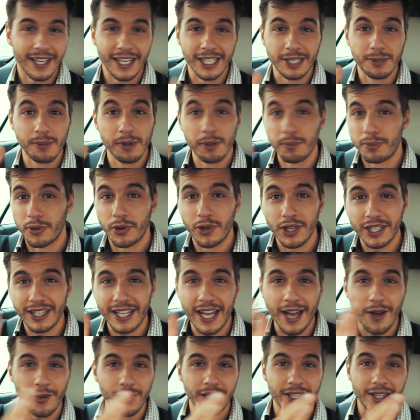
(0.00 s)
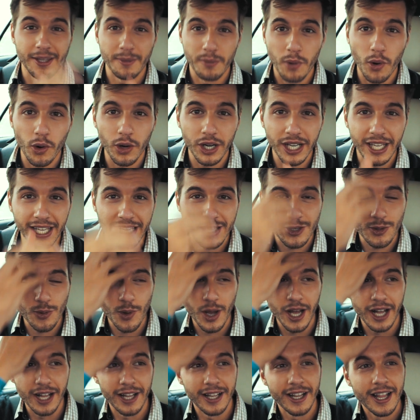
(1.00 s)
It's been pouring down in the morning as
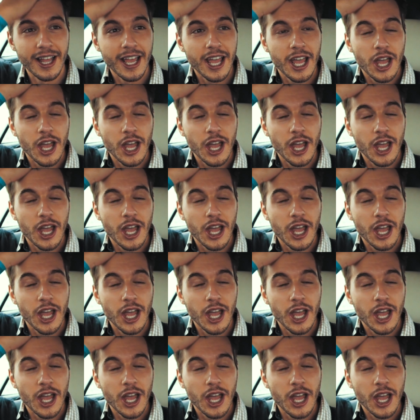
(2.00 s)
well,